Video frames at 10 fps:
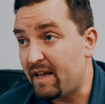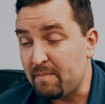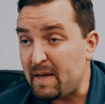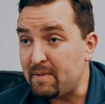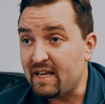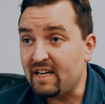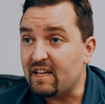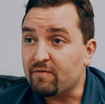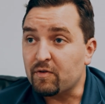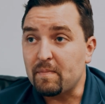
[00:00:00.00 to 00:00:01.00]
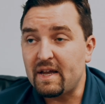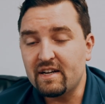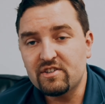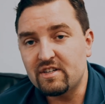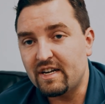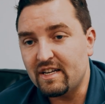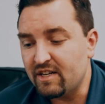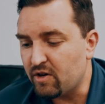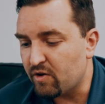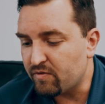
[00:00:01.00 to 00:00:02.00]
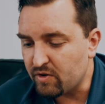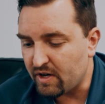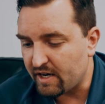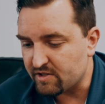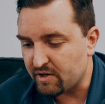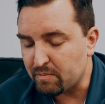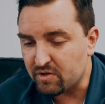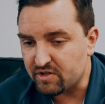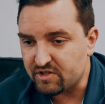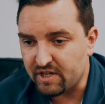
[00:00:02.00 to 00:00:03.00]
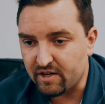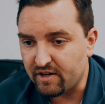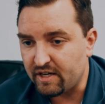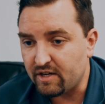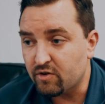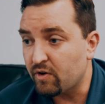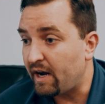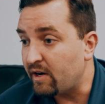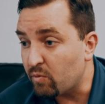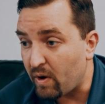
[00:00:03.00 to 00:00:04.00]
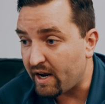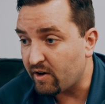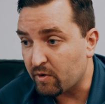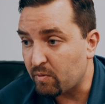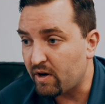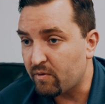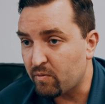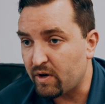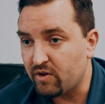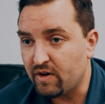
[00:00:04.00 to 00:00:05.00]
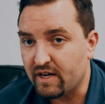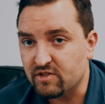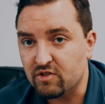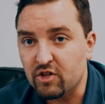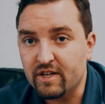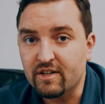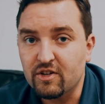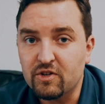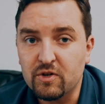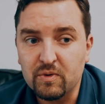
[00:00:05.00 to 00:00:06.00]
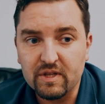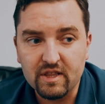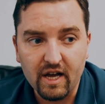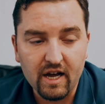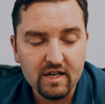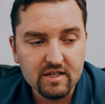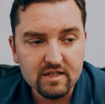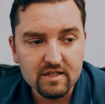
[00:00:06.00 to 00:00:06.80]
that, maybe any information. I didn't know if you guys are able to share any grain weight or what you guys are looking to do with that.